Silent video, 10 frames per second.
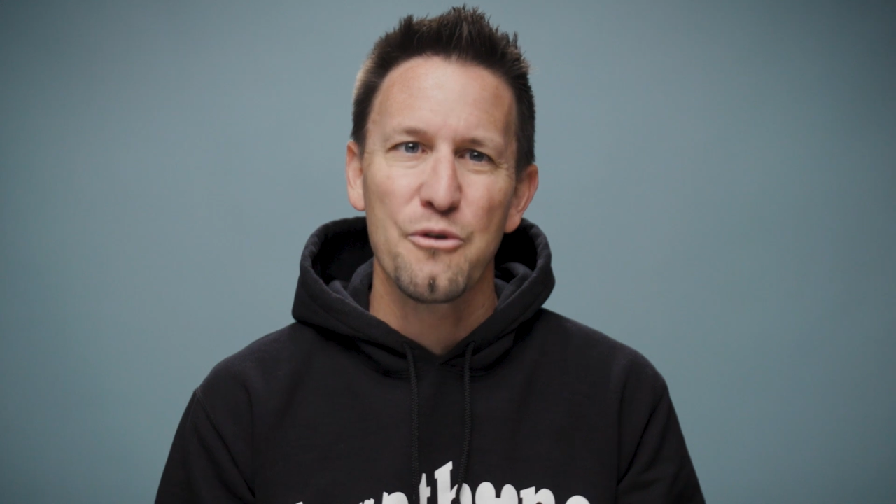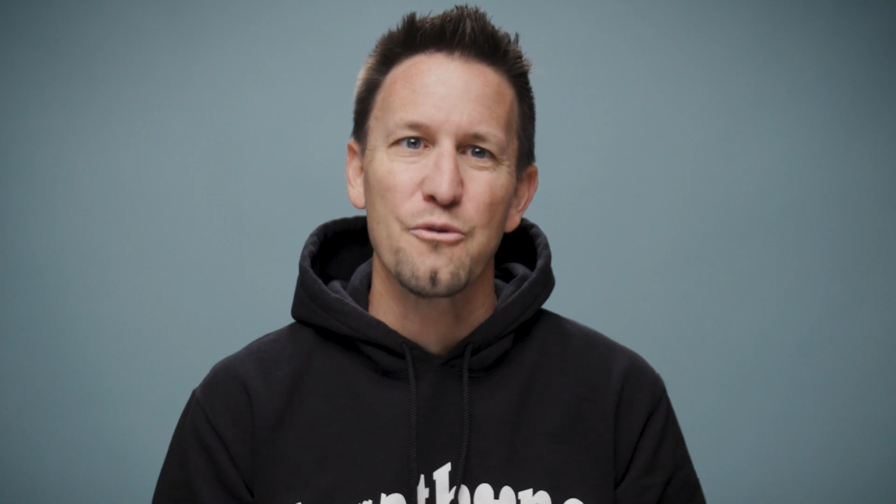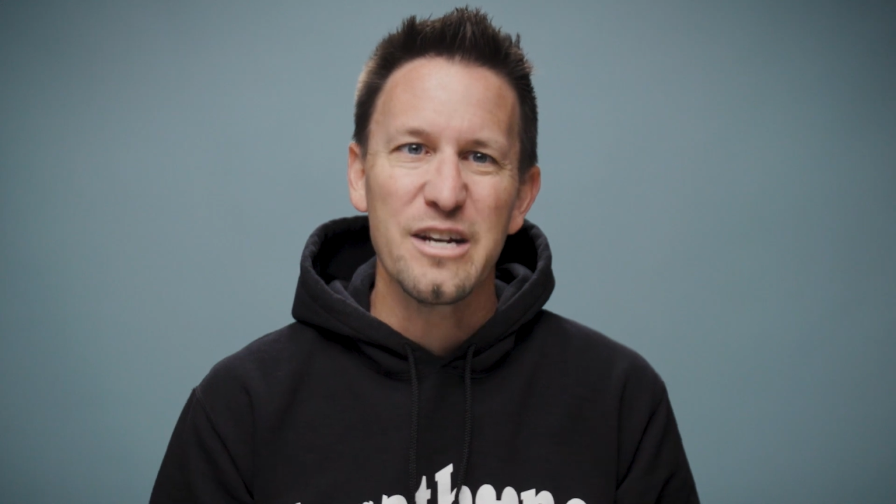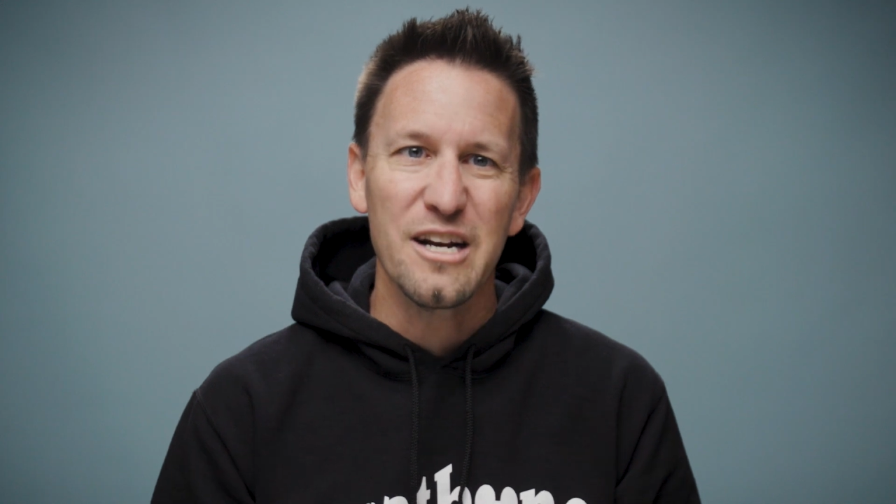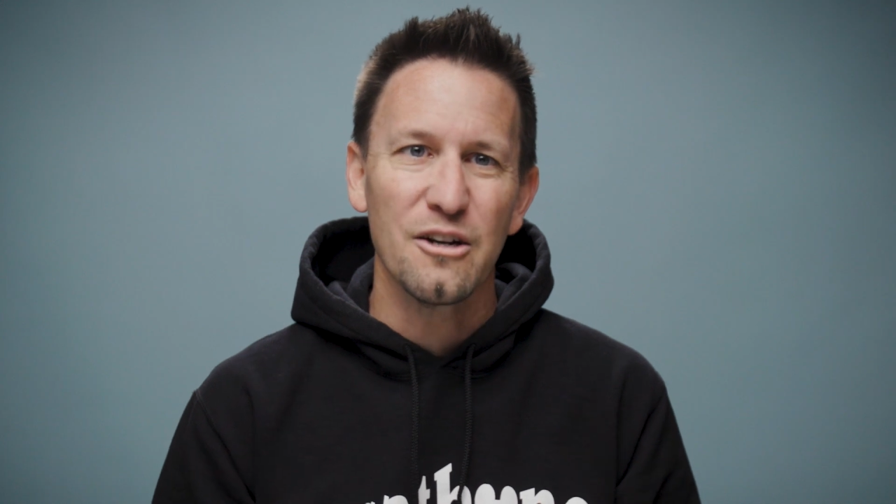
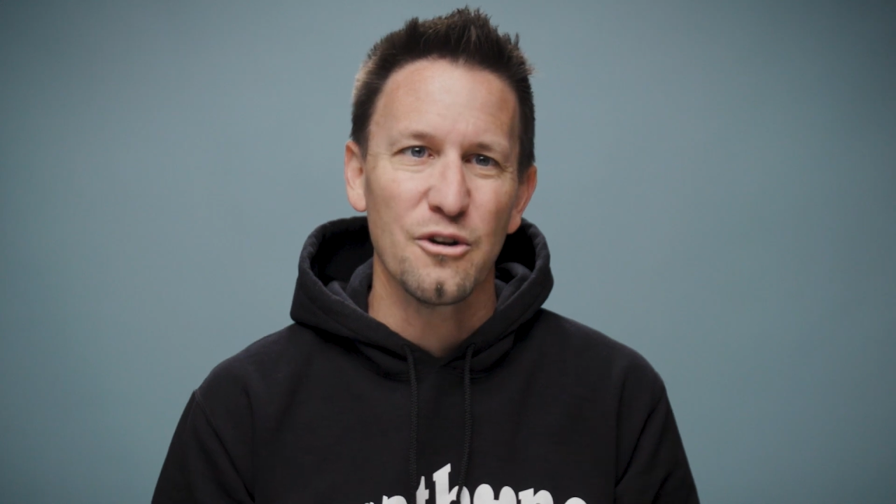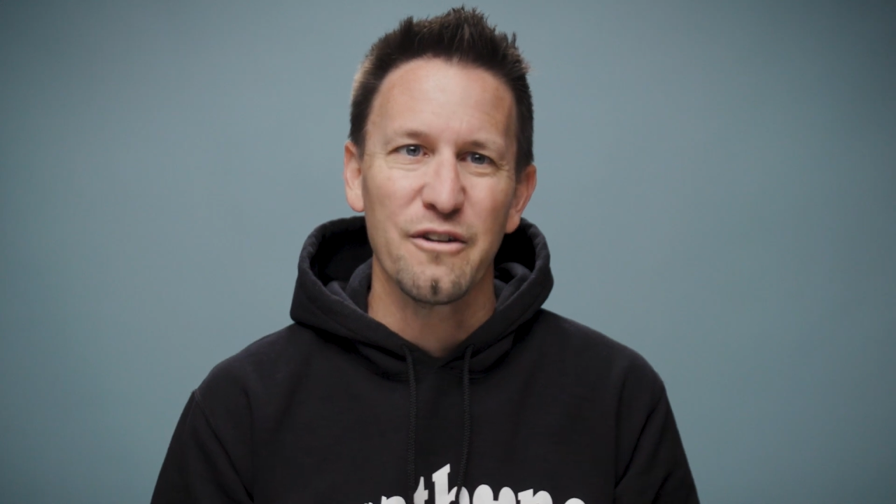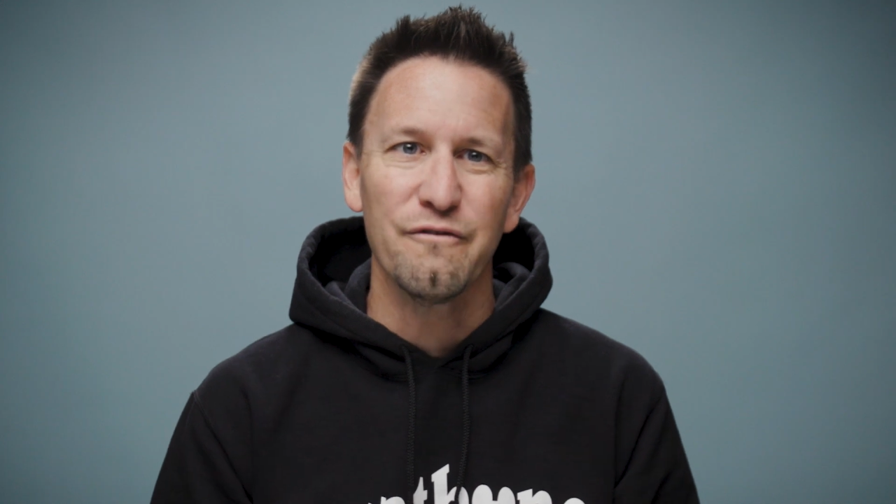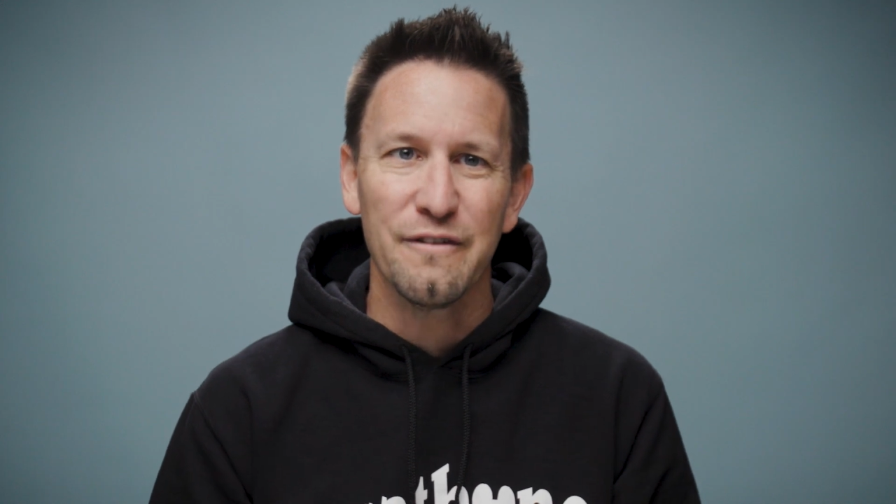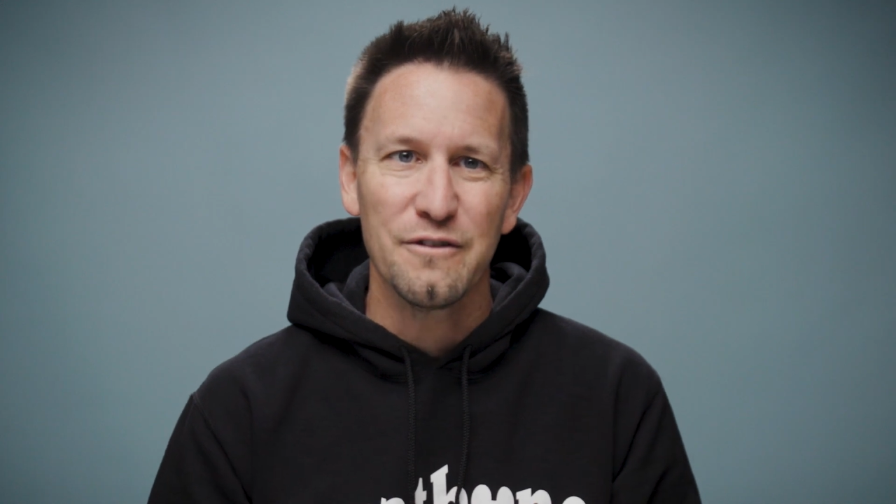
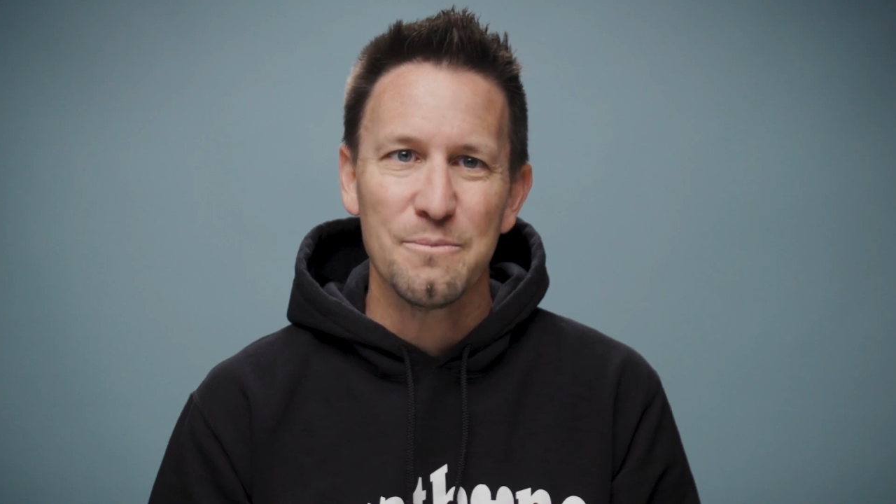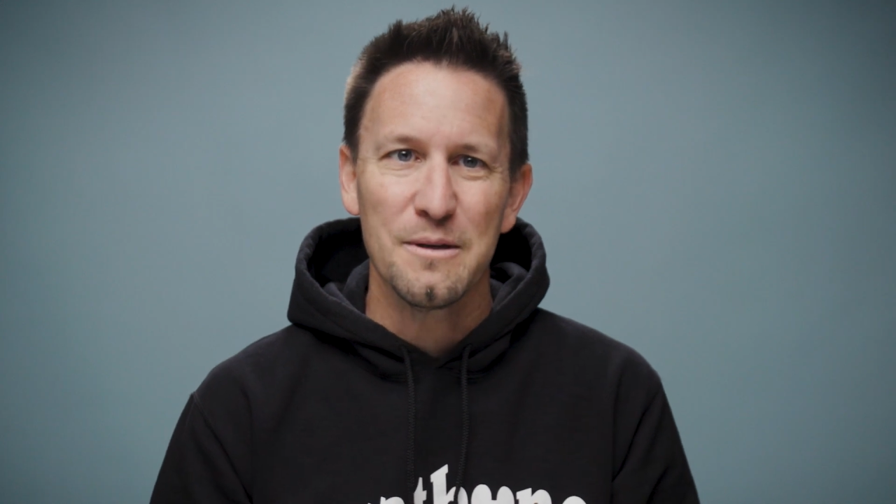350